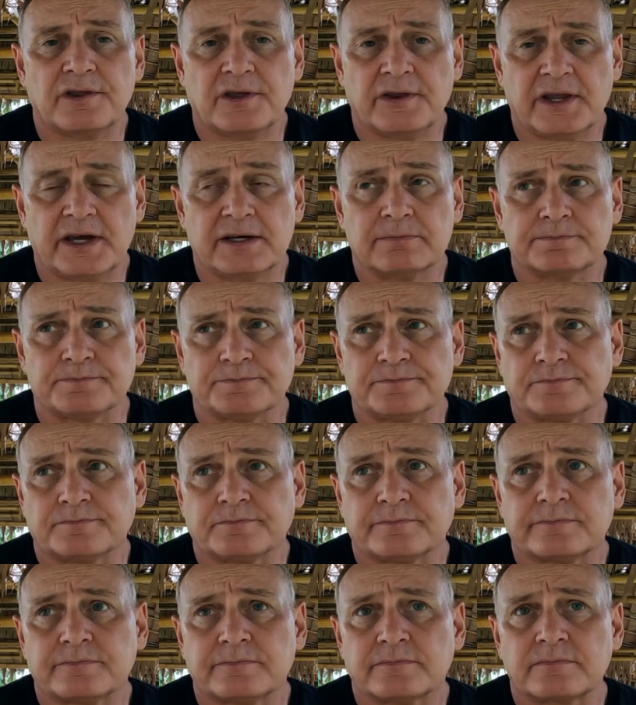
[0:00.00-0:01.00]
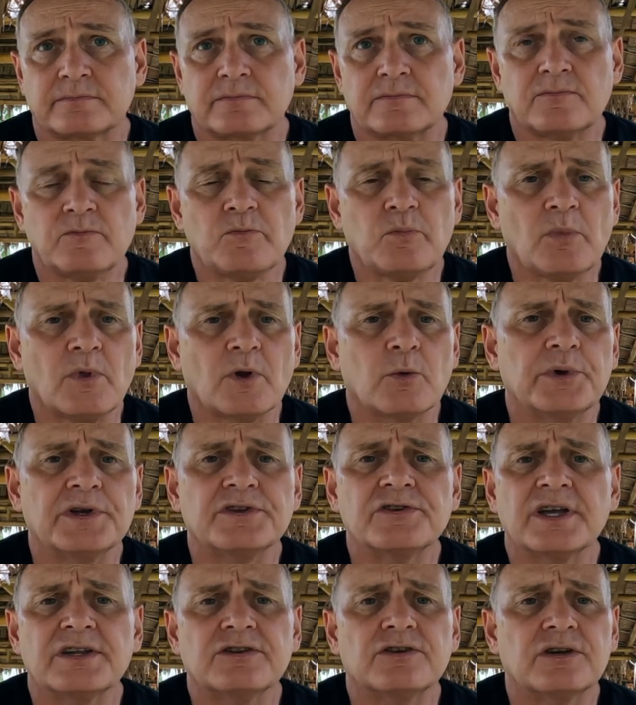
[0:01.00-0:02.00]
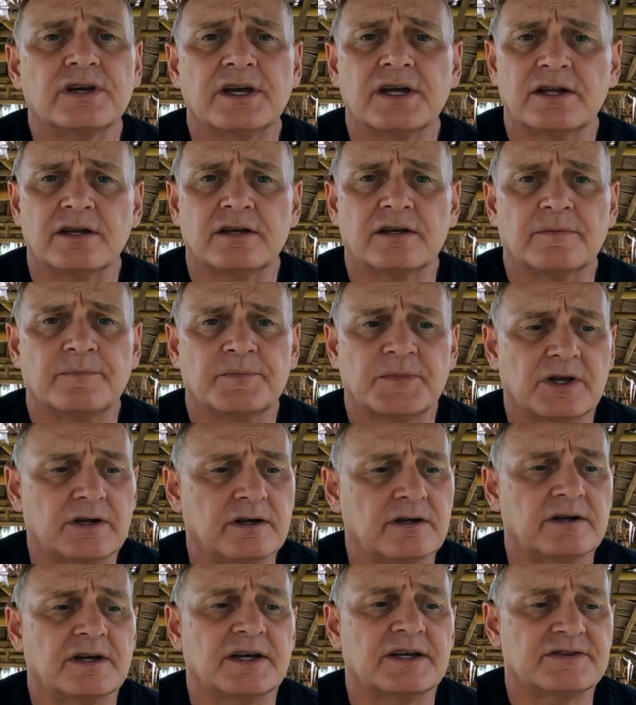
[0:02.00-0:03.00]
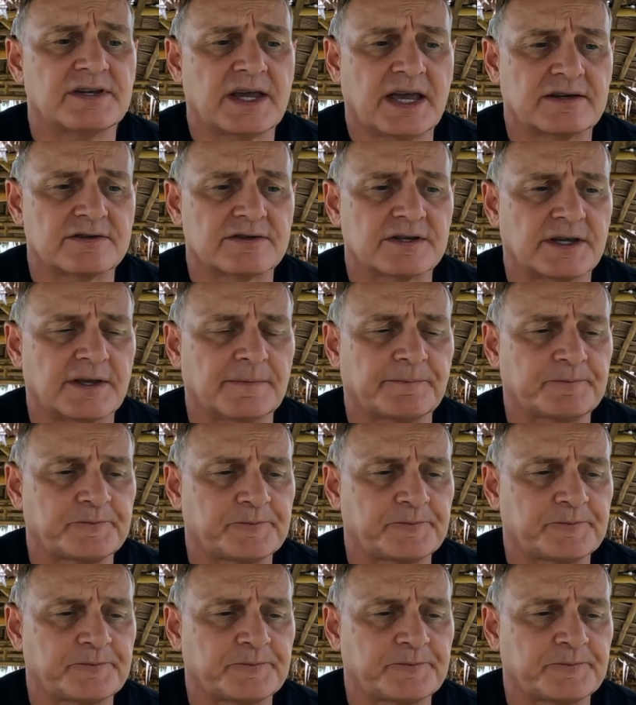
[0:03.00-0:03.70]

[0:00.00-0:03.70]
than that, we tend to get a taxi.